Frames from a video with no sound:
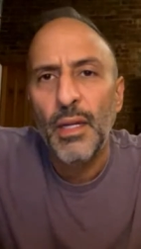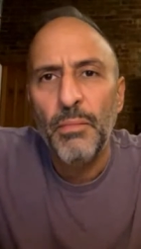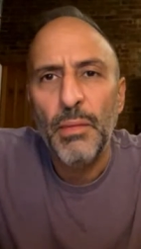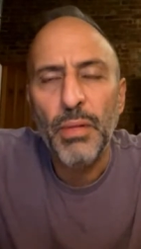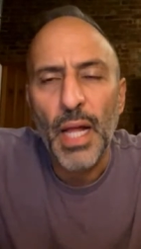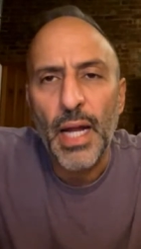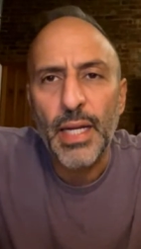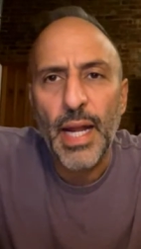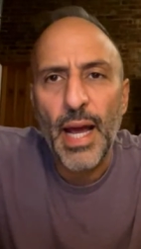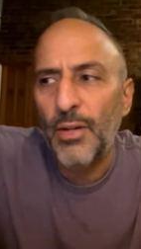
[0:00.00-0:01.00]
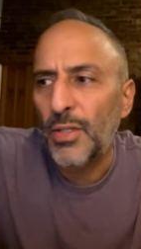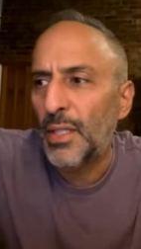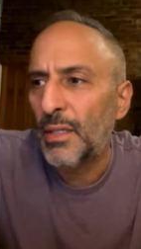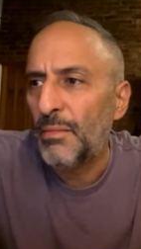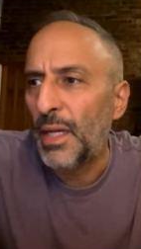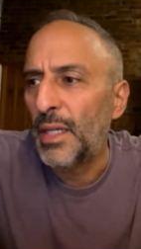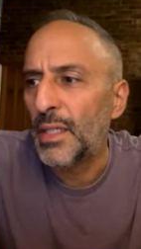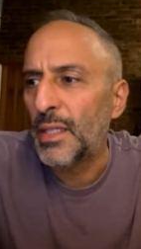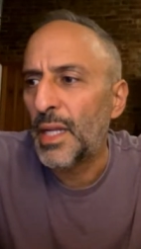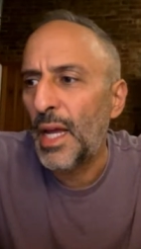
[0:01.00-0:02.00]
be blotted out.
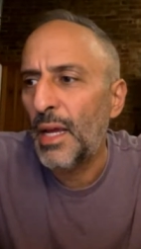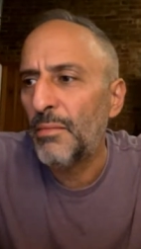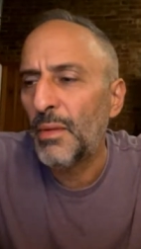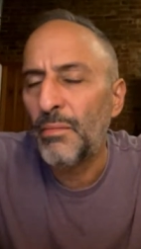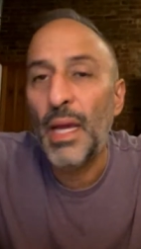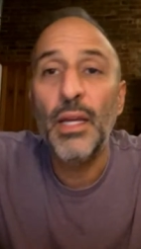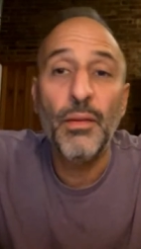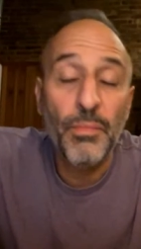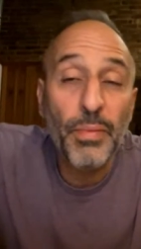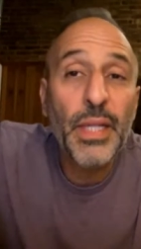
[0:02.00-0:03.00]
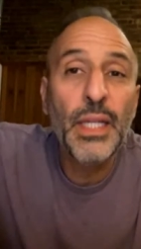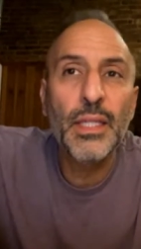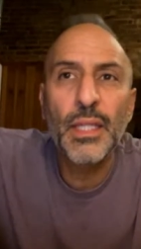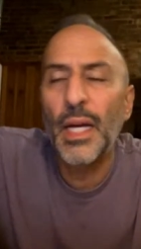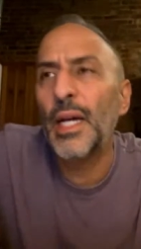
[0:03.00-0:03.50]
May please